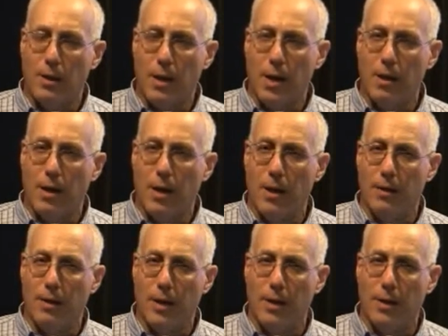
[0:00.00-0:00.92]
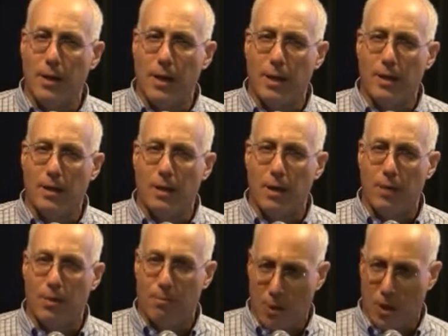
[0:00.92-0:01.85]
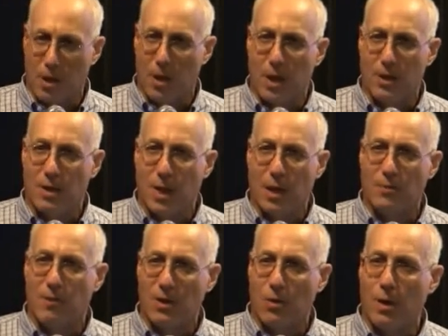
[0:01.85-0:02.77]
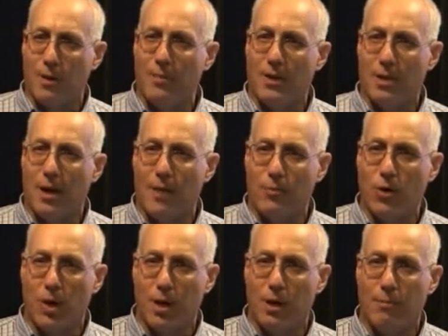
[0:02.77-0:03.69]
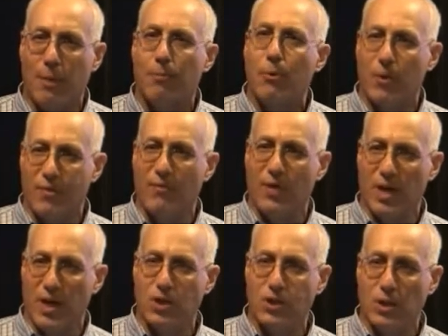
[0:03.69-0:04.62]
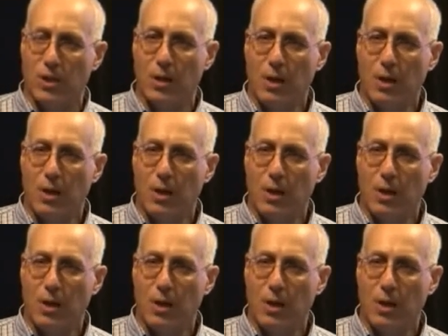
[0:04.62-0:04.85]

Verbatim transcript: in, in, in uh, the book, I, I, spent quite a bit of time talking about Birth of a Nation,